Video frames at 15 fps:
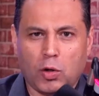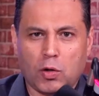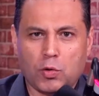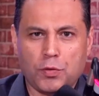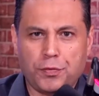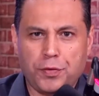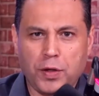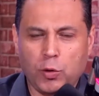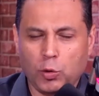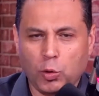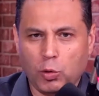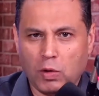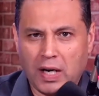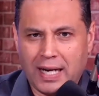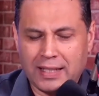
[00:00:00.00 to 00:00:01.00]
child in
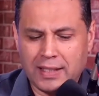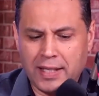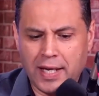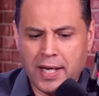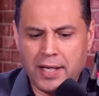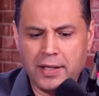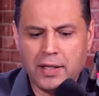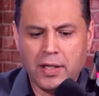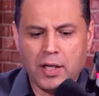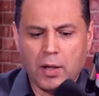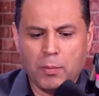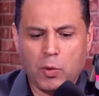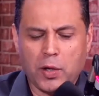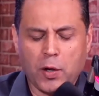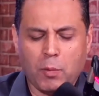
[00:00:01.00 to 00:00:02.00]
his place,
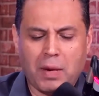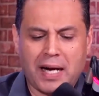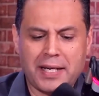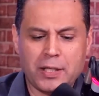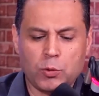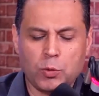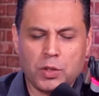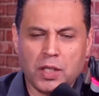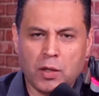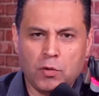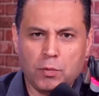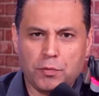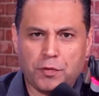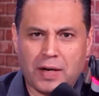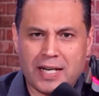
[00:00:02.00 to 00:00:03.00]
because the
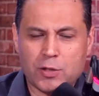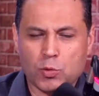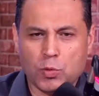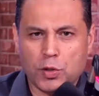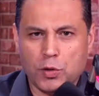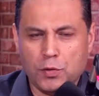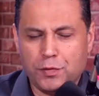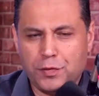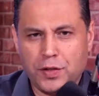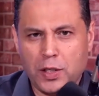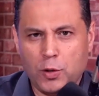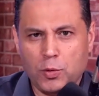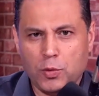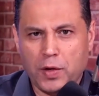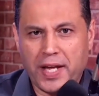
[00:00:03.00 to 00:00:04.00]
husband
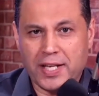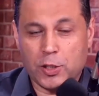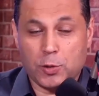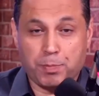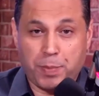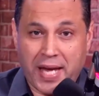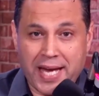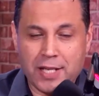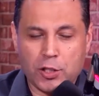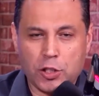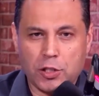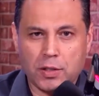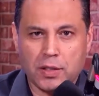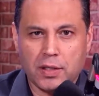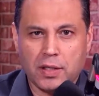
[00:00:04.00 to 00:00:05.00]
does not
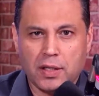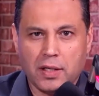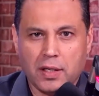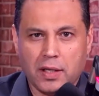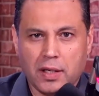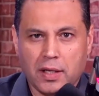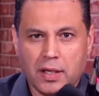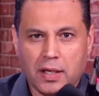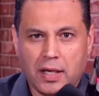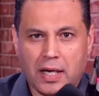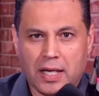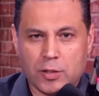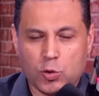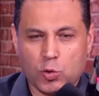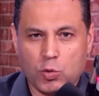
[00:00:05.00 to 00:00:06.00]
make the
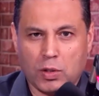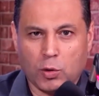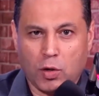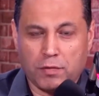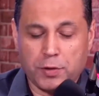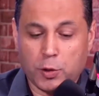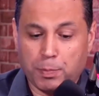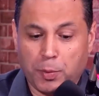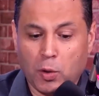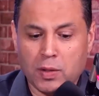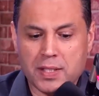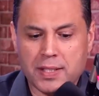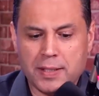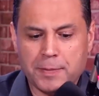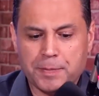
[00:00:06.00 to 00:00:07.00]
child to
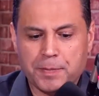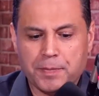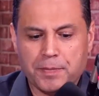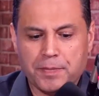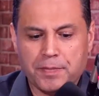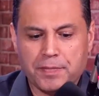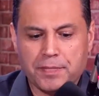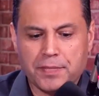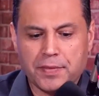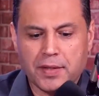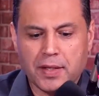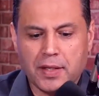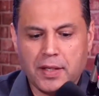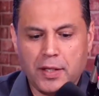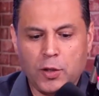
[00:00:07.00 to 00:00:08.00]
respect his new
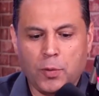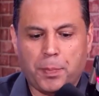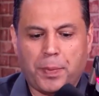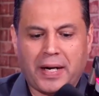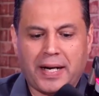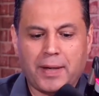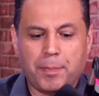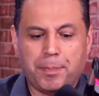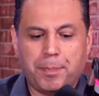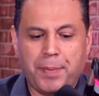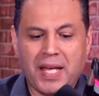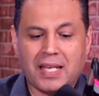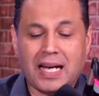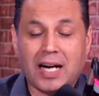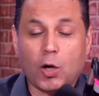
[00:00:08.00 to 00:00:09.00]
wife, and
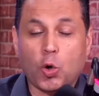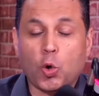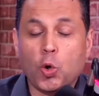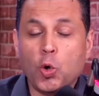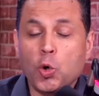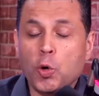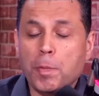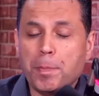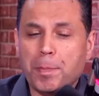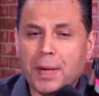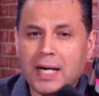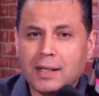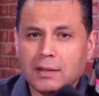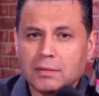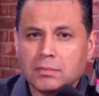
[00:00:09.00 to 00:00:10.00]
the father,
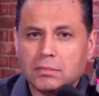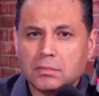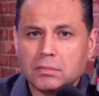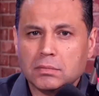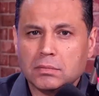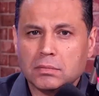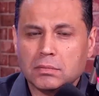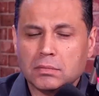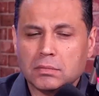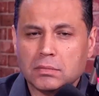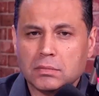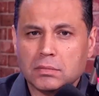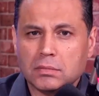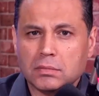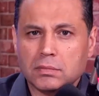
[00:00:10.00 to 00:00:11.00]
out of guilt,
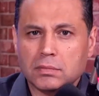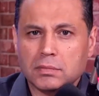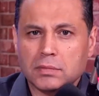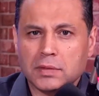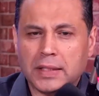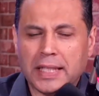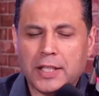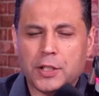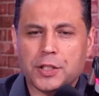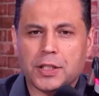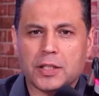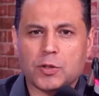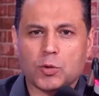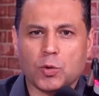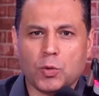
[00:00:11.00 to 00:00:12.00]
leaves
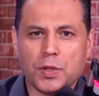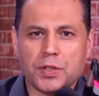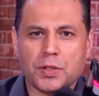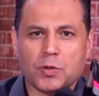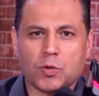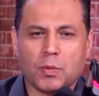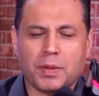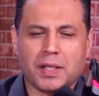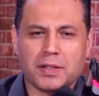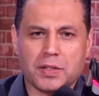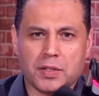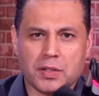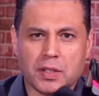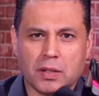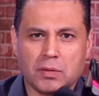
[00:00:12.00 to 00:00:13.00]
things as they
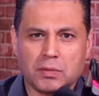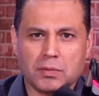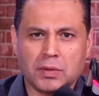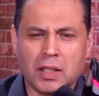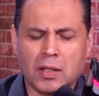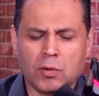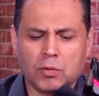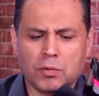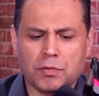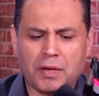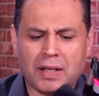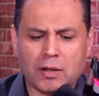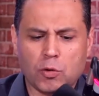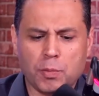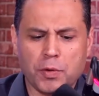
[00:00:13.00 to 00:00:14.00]
are. Don't
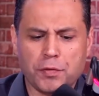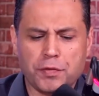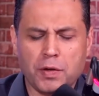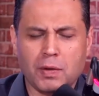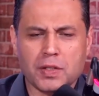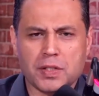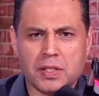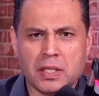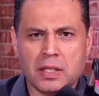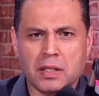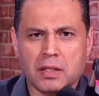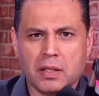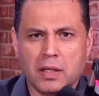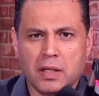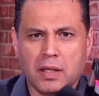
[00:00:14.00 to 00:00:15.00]
talk to my child like
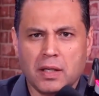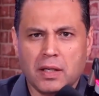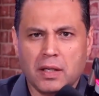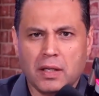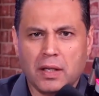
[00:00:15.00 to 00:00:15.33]
this.